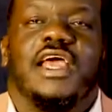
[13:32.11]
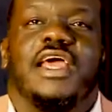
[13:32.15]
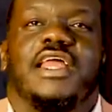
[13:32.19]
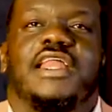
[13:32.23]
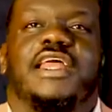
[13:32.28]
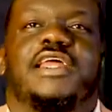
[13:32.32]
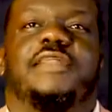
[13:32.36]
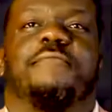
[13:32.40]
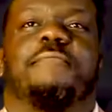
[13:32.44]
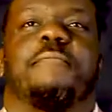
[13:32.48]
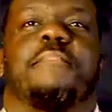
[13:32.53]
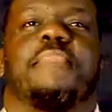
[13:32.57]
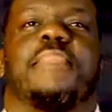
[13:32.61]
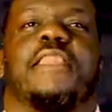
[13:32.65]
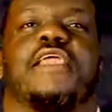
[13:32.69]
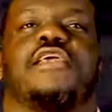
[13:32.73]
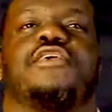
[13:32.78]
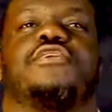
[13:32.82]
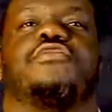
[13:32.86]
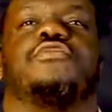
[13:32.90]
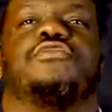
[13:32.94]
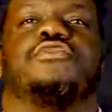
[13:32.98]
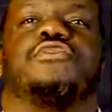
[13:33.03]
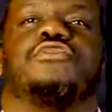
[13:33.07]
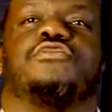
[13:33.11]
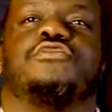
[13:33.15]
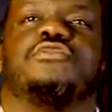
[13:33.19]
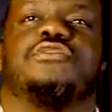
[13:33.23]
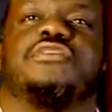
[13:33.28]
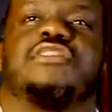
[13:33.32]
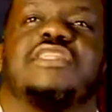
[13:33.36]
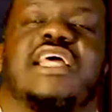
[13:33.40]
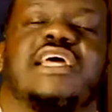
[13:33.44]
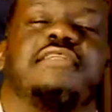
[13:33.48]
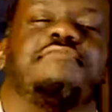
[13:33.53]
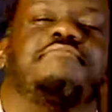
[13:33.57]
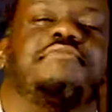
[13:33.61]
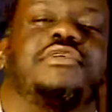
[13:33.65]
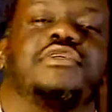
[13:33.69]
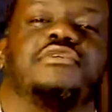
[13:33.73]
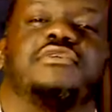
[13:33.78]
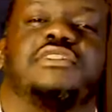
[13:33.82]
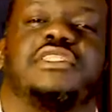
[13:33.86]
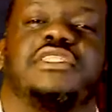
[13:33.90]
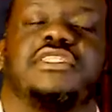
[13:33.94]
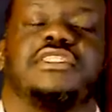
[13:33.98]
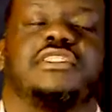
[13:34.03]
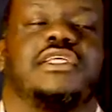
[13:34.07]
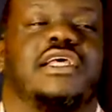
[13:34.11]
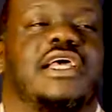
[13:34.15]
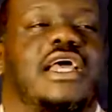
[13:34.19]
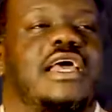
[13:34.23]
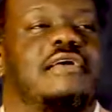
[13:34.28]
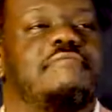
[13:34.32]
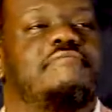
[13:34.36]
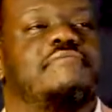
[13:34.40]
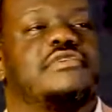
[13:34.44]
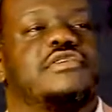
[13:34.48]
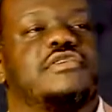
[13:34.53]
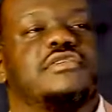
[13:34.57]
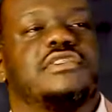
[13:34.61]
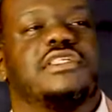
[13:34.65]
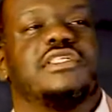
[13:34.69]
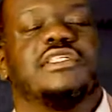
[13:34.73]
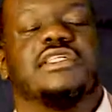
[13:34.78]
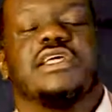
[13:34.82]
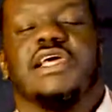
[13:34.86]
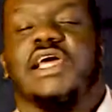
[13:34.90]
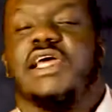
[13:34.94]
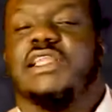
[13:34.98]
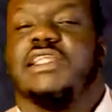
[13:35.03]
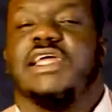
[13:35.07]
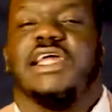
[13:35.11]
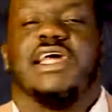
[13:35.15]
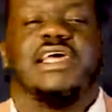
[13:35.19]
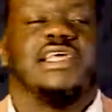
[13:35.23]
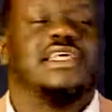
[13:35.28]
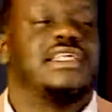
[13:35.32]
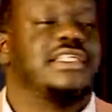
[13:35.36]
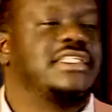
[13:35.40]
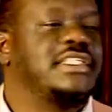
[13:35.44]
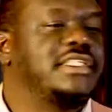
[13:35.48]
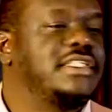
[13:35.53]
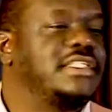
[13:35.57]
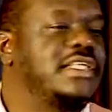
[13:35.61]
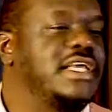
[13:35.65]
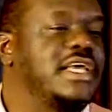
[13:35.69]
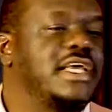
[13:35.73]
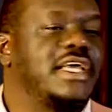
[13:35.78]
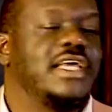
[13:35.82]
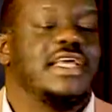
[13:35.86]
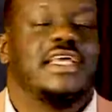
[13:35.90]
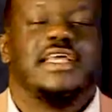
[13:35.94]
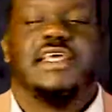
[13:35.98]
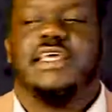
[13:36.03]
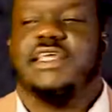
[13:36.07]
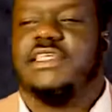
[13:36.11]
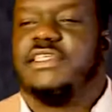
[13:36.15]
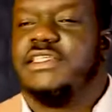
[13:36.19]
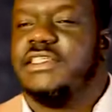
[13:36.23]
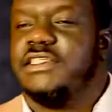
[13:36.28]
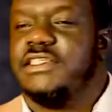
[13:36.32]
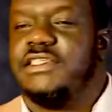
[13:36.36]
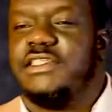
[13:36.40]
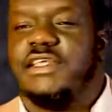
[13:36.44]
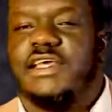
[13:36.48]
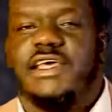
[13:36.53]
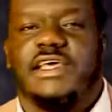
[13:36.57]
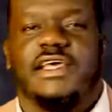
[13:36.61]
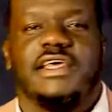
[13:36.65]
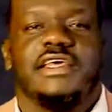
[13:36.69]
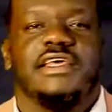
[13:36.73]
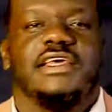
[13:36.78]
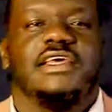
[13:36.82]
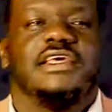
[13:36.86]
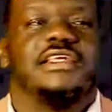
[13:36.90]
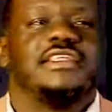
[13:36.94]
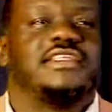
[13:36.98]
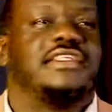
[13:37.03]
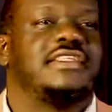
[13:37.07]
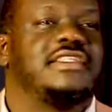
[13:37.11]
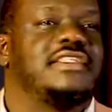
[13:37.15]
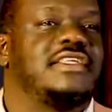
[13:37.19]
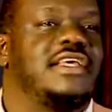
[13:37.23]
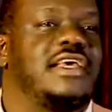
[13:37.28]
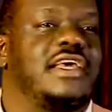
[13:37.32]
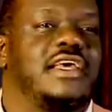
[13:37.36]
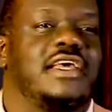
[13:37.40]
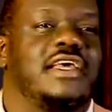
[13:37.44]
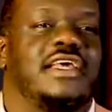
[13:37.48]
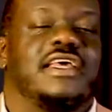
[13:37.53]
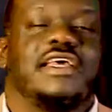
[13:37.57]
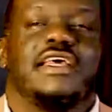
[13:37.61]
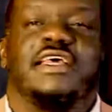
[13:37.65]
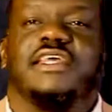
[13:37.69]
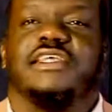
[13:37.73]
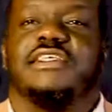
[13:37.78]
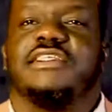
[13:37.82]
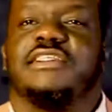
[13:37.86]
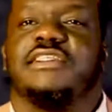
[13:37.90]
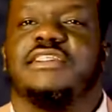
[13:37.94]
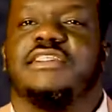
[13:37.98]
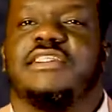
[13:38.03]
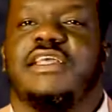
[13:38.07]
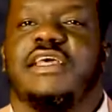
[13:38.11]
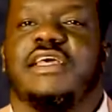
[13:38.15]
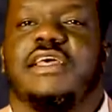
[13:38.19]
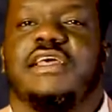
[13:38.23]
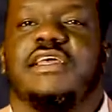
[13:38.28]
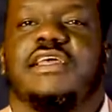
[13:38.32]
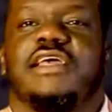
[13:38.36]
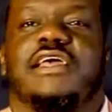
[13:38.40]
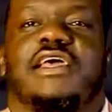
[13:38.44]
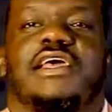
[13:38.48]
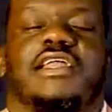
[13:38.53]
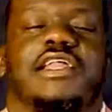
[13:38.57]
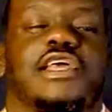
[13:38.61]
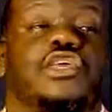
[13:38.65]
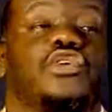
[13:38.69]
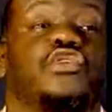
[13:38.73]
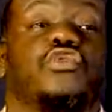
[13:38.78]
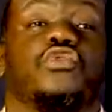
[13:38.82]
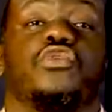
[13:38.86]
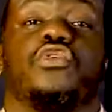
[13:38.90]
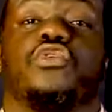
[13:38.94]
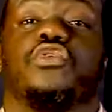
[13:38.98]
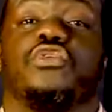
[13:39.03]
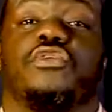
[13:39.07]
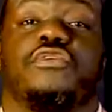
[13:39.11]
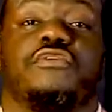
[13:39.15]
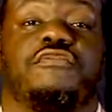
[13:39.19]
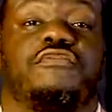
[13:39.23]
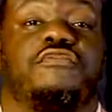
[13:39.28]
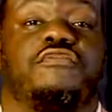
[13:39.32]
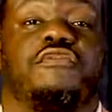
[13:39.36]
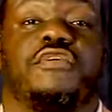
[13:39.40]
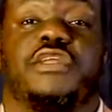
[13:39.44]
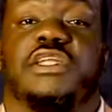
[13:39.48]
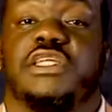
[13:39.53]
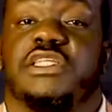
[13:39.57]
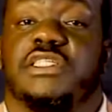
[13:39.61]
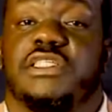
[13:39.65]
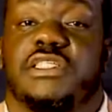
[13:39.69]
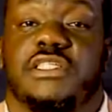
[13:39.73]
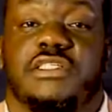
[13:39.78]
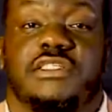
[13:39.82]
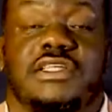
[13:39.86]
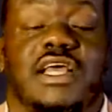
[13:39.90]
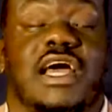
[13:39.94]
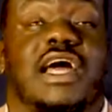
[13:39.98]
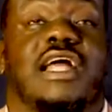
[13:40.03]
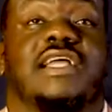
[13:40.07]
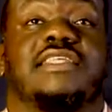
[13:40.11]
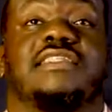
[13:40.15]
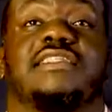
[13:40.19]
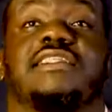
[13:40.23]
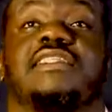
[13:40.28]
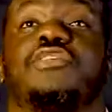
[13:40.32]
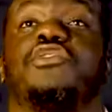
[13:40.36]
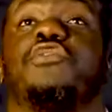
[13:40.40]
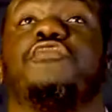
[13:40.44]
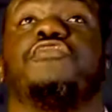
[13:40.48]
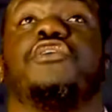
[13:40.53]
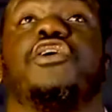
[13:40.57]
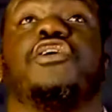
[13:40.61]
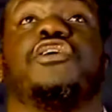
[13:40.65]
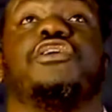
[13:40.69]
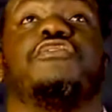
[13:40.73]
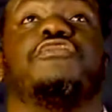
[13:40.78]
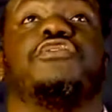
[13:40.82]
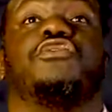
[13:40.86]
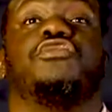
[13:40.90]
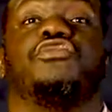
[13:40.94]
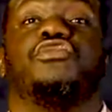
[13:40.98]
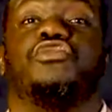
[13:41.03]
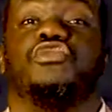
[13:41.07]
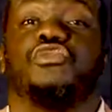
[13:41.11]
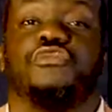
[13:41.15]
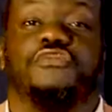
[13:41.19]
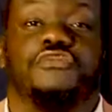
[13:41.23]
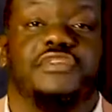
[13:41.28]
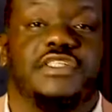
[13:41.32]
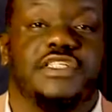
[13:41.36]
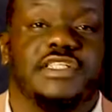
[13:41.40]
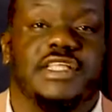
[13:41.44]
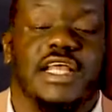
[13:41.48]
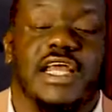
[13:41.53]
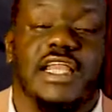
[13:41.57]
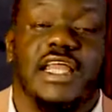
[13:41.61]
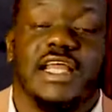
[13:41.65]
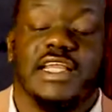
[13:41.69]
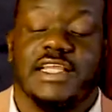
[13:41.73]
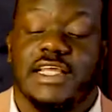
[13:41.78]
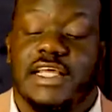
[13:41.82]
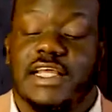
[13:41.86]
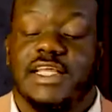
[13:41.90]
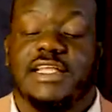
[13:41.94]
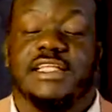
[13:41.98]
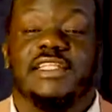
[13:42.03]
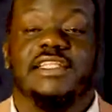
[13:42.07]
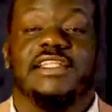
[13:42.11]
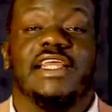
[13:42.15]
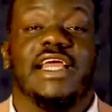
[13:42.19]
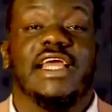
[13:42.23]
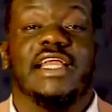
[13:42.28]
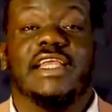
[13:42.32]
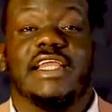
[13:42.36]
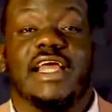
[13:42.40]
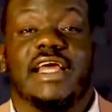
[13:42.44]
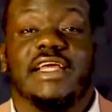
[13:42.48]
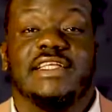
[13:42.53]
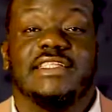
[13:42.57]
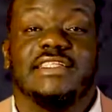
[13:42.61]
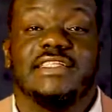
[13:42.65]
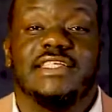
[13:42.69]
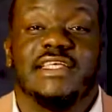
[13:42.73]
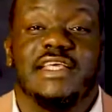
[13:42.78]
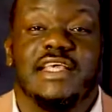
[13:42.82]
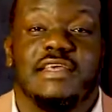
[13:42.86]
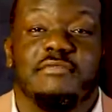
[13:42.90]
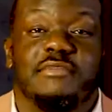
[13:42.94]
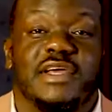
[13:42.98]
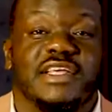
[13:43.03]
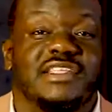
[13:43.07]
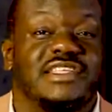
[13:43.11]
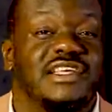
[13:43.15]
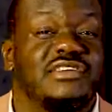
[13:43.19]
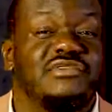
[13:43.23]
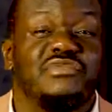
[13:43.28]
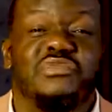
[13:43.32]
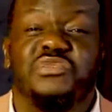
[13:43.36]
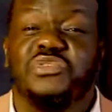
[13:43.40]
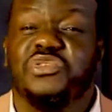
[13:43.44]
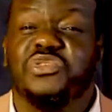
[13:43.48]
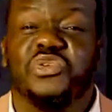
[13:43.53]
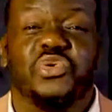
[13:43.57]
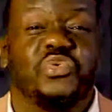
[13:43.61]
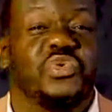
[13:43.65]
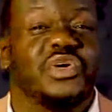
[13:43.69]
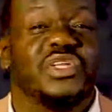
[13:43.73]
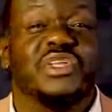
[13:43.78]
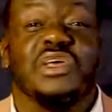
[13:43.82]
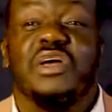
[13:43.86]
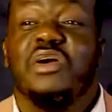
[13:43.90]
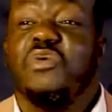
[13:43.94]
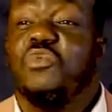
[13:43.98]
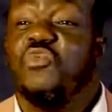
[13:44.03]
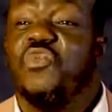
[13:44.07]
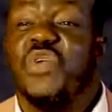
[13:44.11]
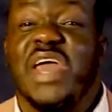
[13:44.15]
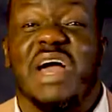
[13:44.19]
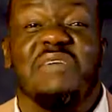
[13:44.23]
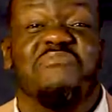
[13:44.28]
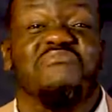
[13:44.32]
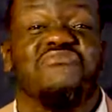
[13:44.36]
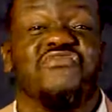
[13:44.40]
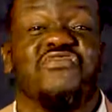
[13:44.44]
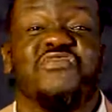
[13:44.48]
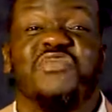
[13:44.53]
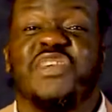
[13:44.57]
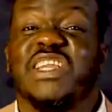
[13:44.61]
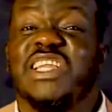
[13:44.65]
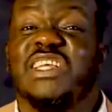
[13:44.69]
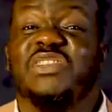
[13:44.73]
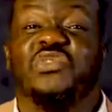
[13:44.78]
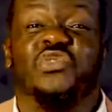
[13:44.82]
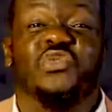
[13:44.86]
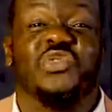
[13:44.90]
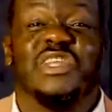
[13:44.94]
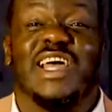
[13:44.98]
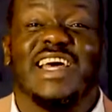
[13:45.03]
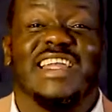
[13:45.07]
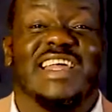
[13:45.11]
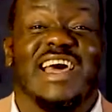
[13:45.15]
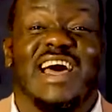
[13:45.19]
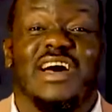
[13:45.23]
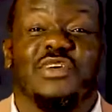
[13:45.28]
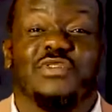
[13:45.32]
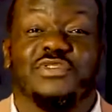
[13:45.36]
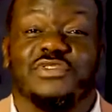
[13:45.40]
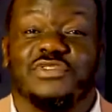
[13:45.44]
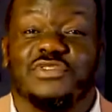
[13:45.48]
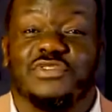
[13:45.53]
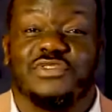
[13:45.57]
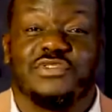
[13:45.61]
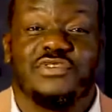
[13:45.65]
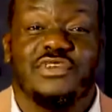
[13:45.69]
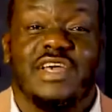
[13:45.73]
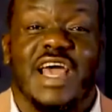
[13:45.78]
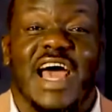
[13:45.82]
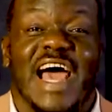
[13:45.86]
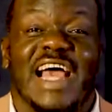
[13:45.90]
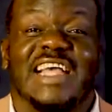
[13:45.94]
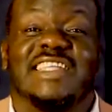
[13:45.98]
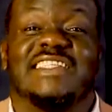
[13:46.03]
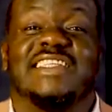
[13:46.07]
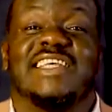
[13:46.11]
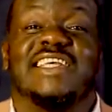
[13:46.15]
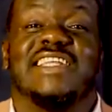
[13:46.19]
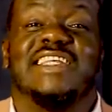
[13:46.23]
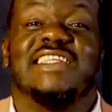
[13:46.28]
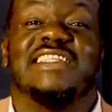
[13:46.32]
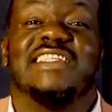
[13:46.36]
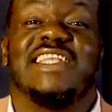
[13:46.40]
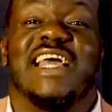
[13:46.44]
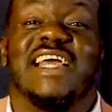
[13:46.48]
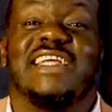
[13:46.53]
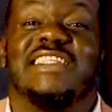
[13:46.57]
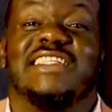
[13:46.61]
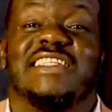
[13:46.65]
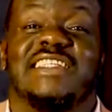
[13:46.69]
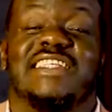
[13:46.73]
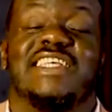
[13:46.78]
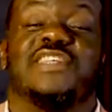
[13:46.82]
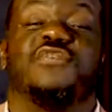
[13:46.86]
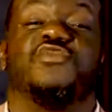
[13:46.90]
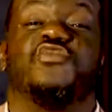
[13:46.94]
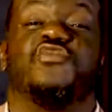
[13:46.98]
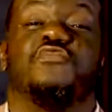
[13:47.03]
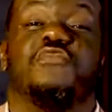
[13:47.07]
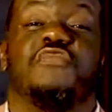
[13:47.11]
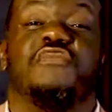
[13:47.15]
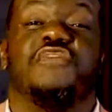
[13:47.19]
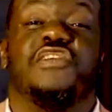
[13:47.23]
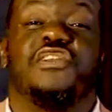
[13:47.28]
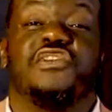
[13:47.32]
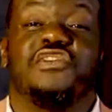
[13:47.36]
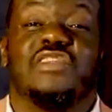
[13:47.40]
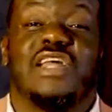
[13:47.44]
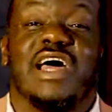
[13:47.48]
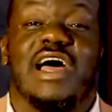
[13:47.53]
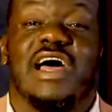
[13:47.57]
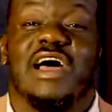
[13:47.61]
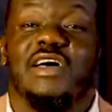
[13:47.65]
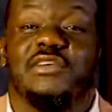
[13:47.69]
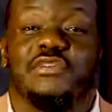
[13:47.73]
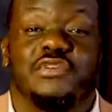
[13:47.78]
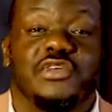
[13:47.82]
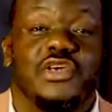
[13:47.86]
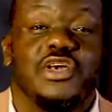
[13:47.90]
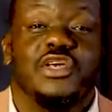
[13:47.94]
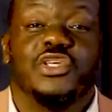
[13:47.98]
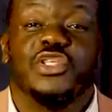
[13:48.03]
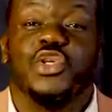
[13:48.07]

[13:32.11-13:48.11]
And then you, you start building and building, and there are hitches here, hitches there, hitches here, hitches there, and then you couldn't finish it. There are still, you've not even roofed it. And then day 90 came. I said, Look, you know what? We are moving into that house. I said in 90 days we'll move into that house.